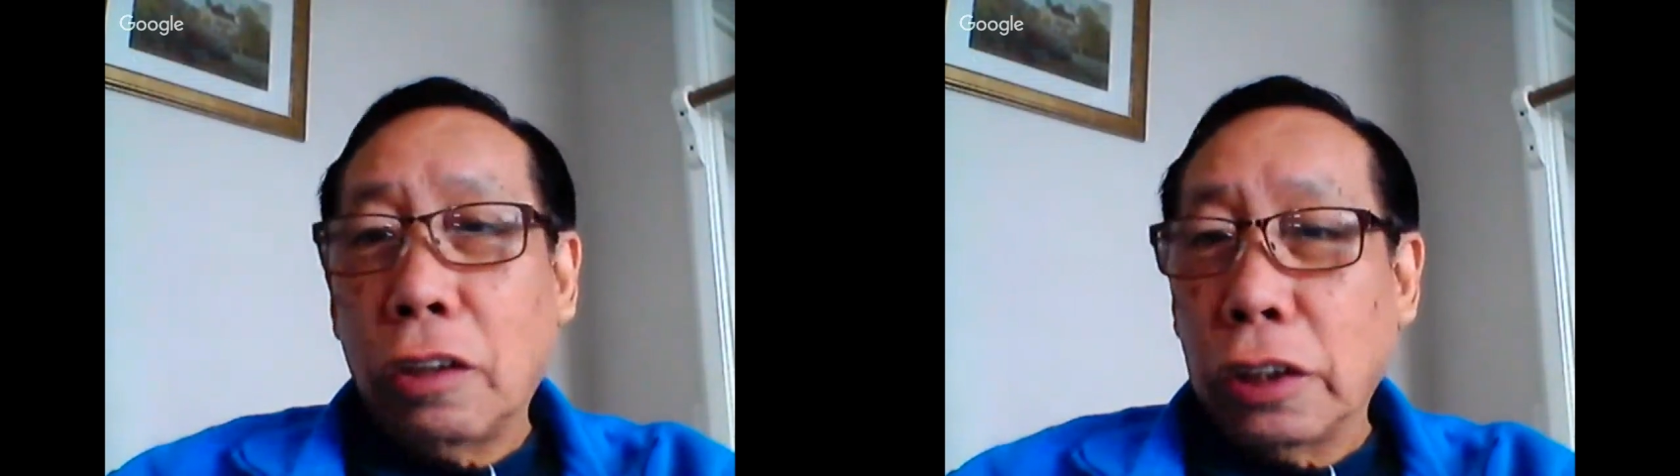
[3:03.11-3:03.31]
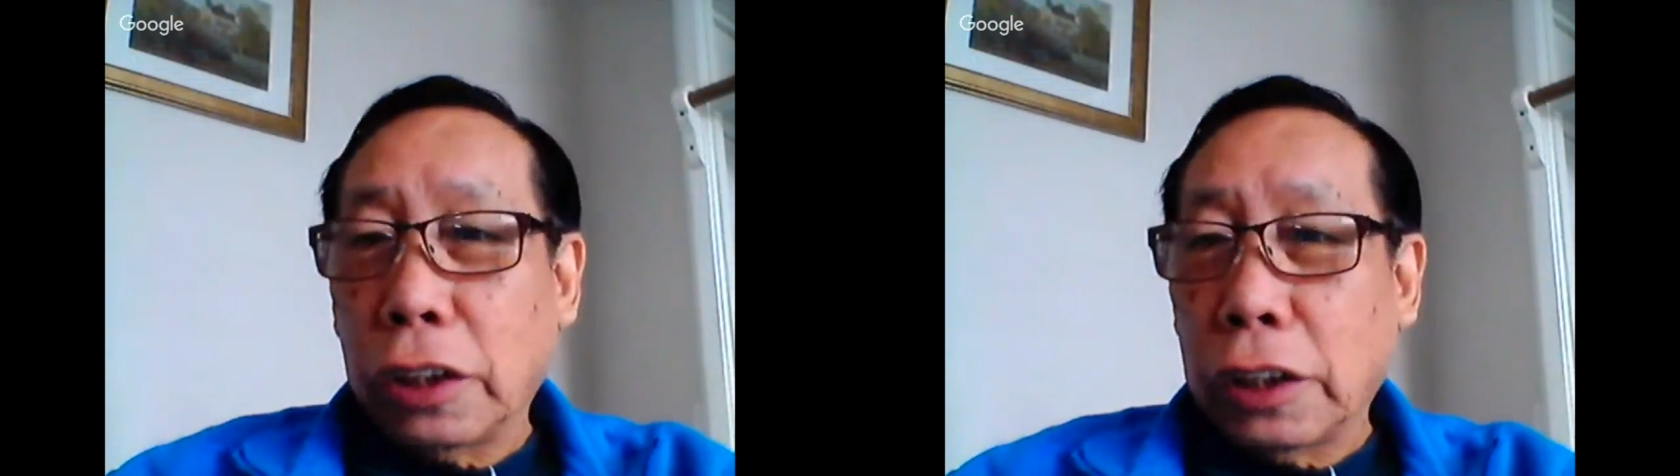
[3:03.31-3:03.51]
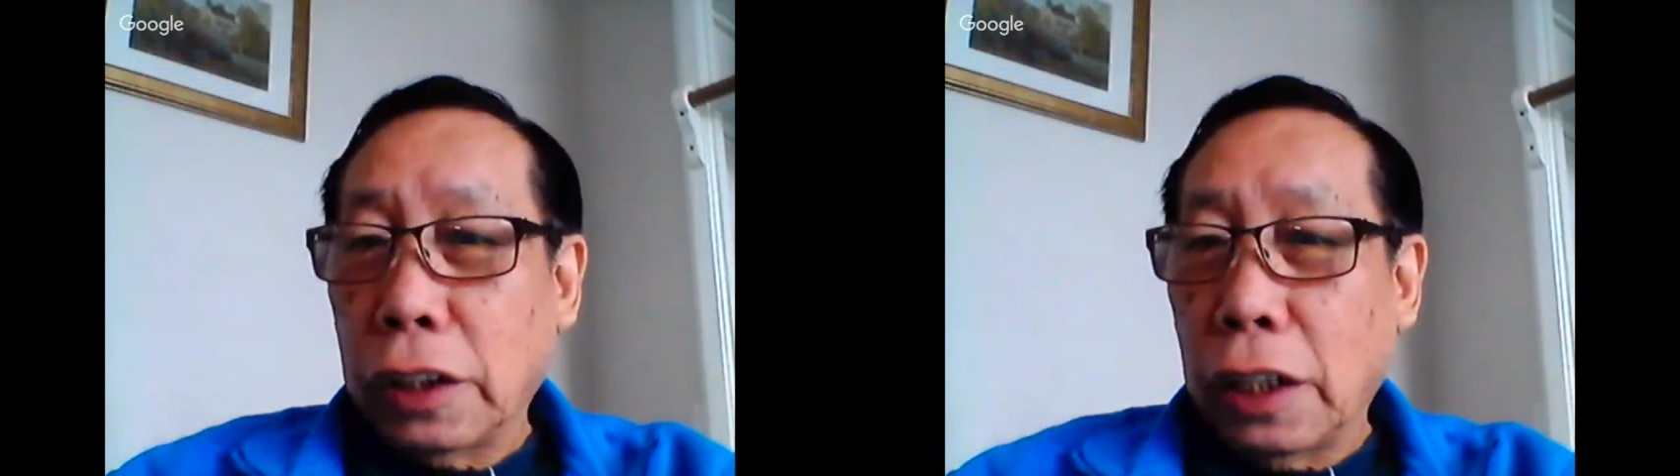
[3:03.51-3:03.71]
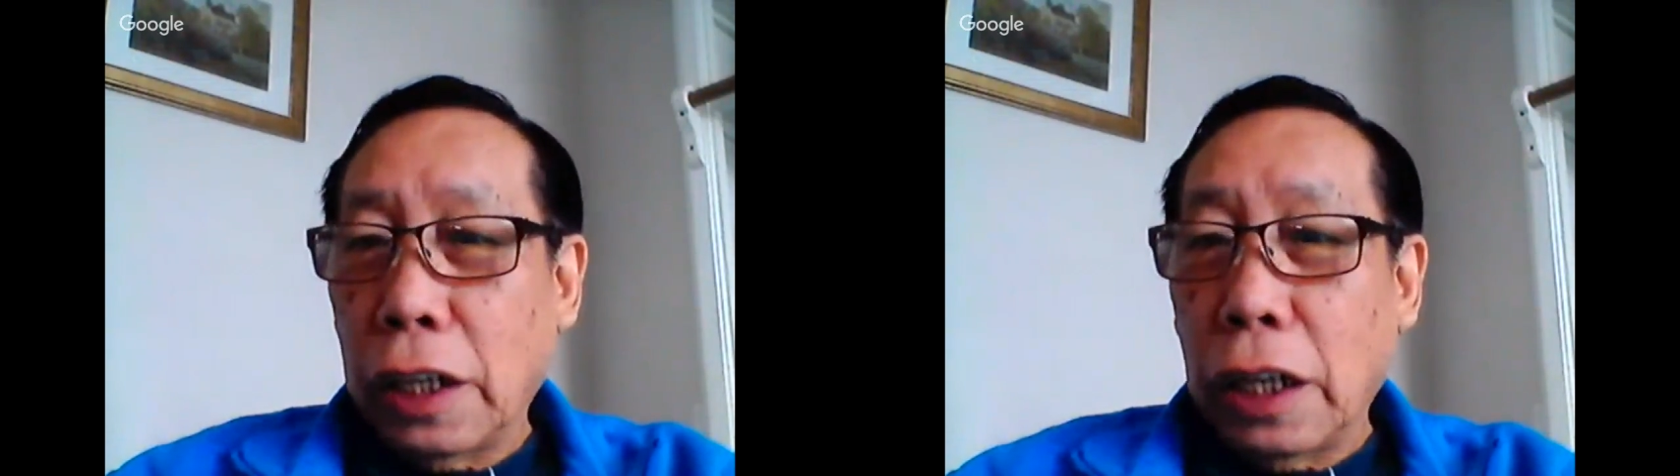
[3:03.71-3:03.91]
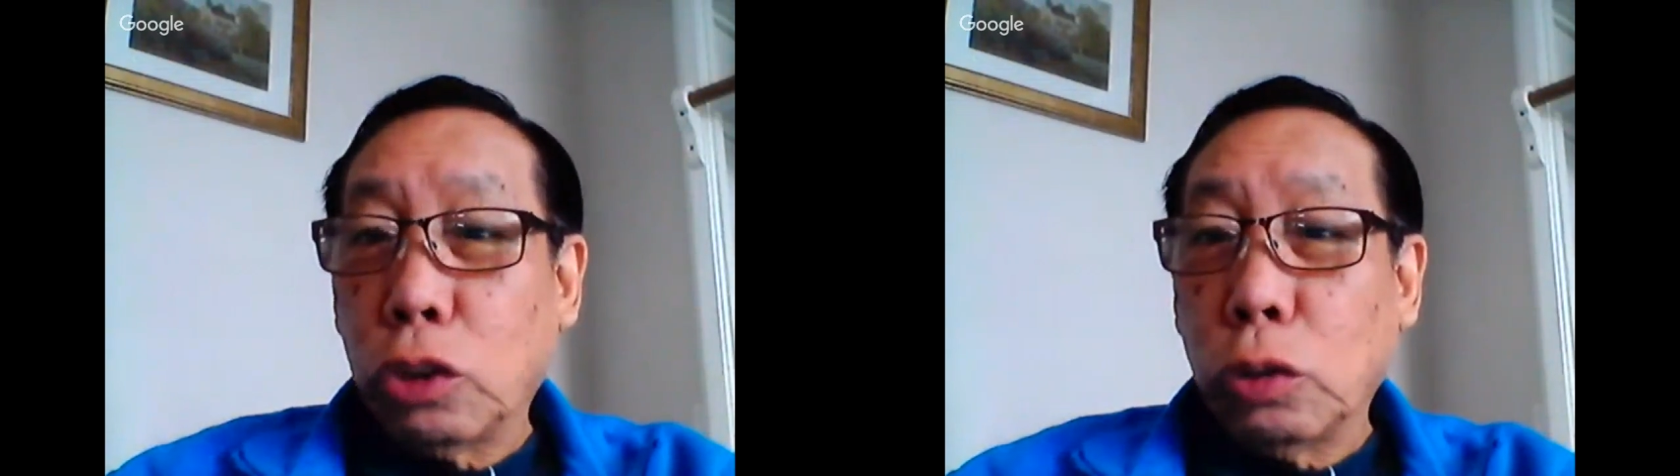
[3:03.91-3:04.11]
thoughts
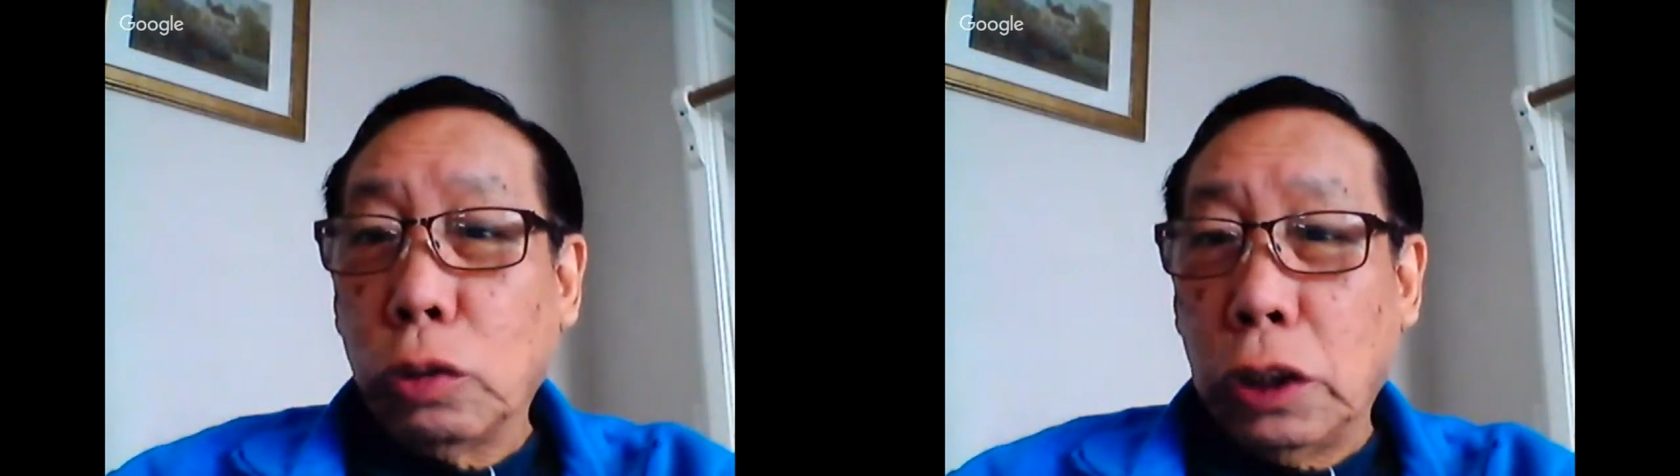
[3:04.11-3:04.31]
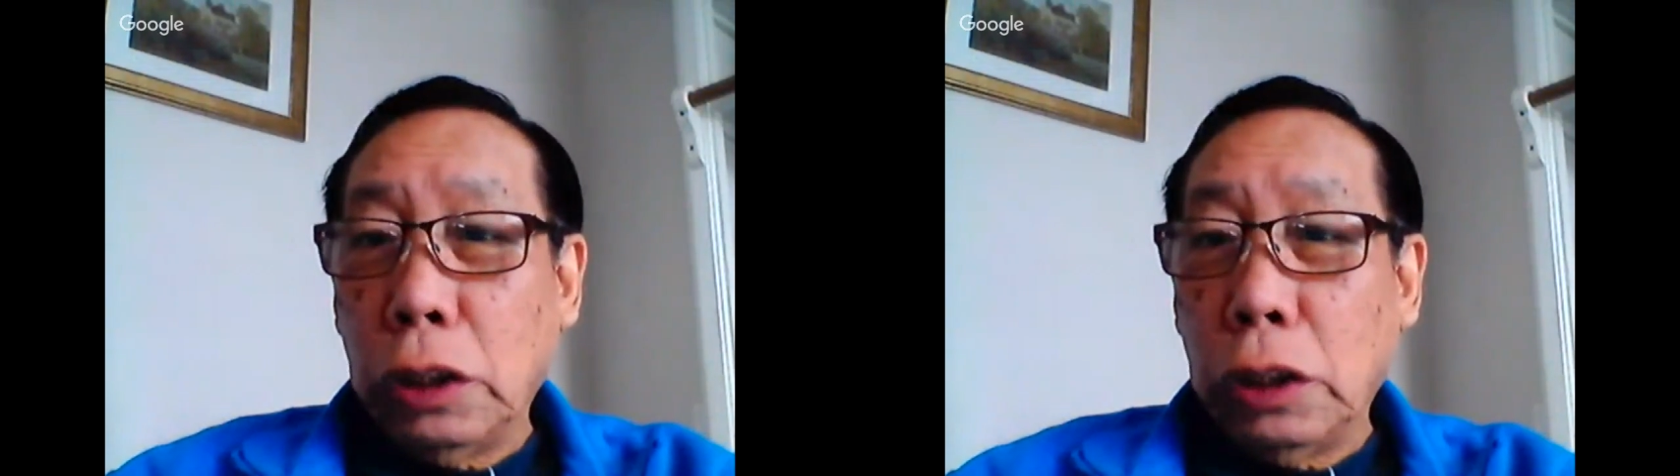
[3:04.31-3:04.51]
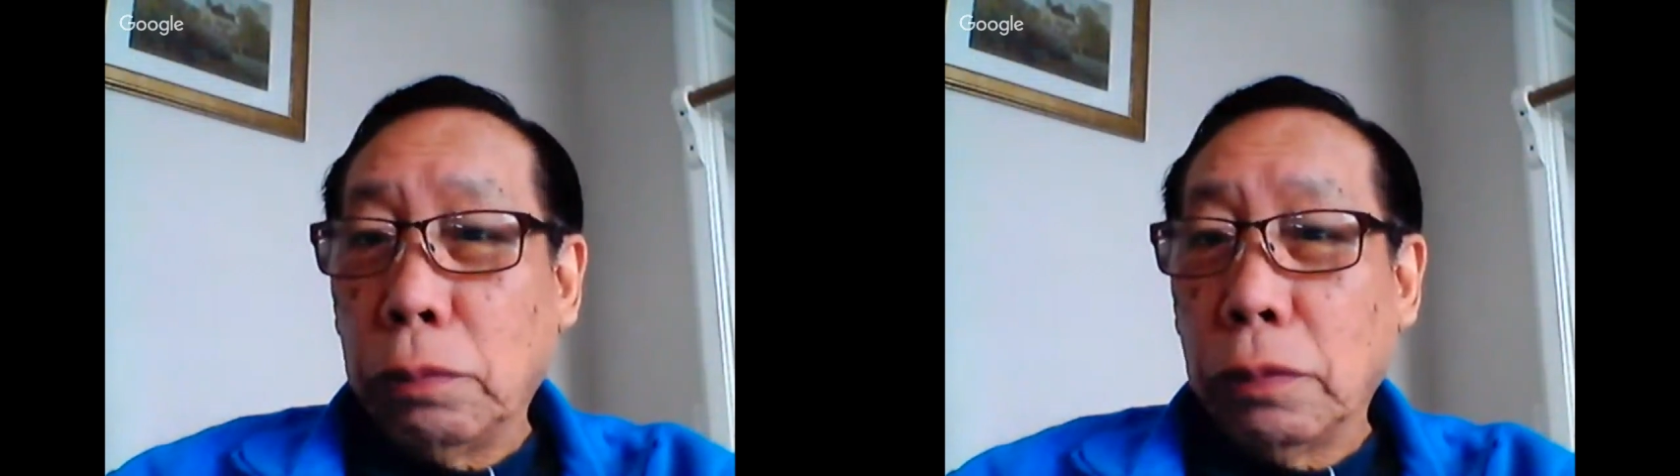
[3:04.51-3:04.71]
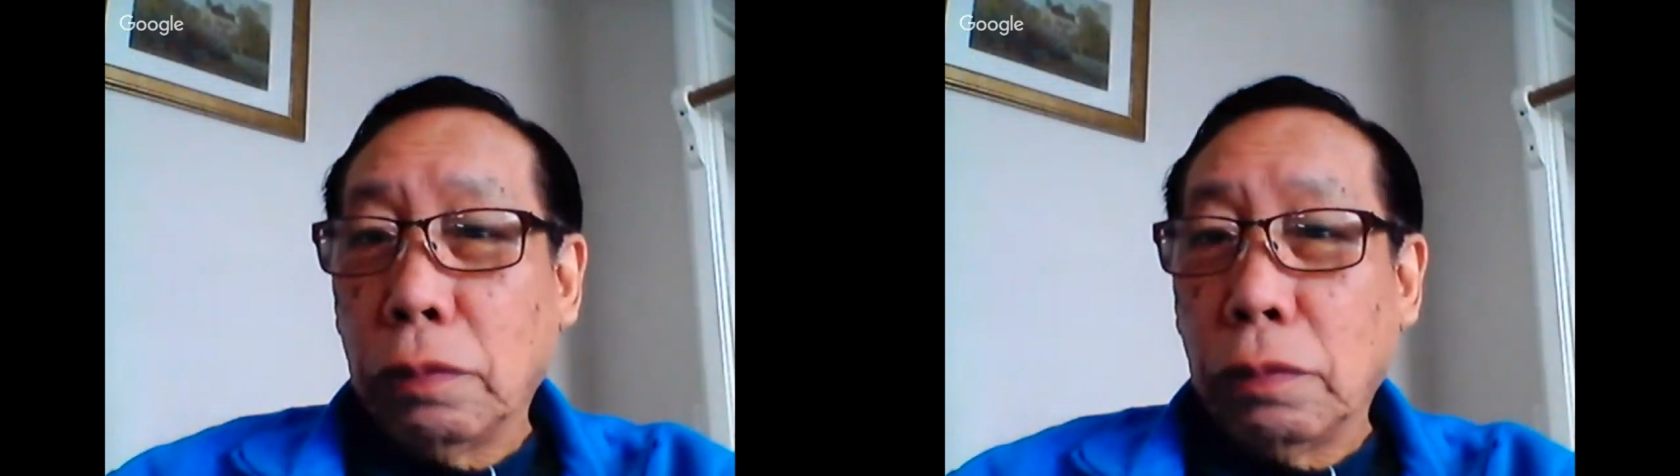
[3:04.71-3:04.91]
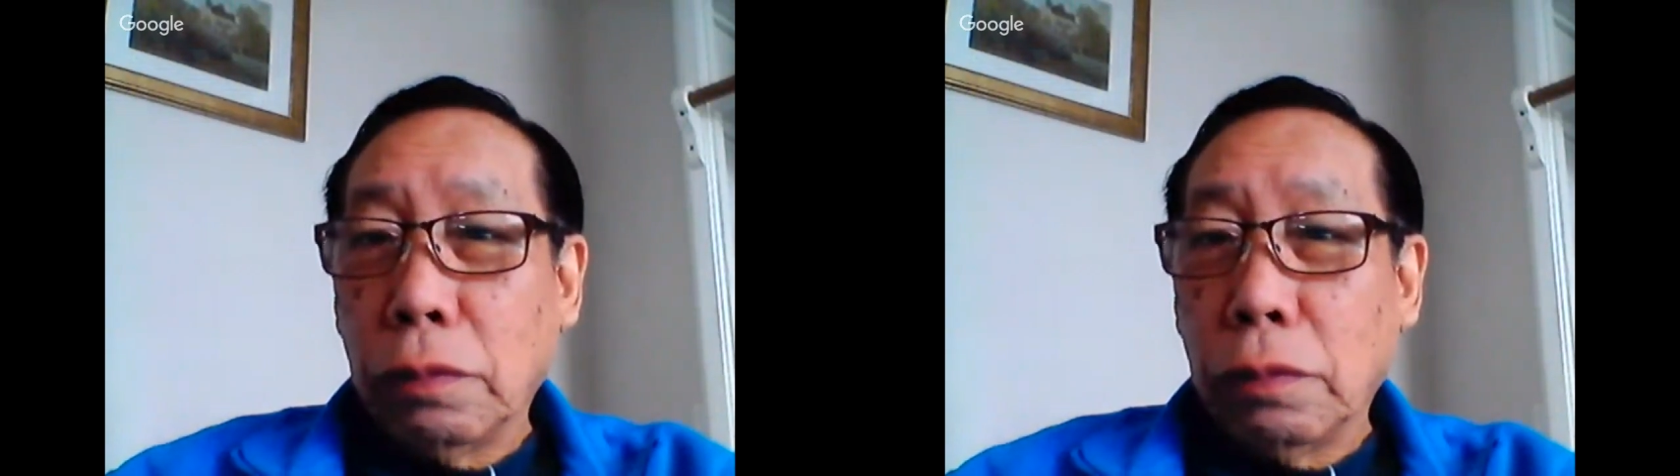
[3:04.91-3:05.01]
are so deep,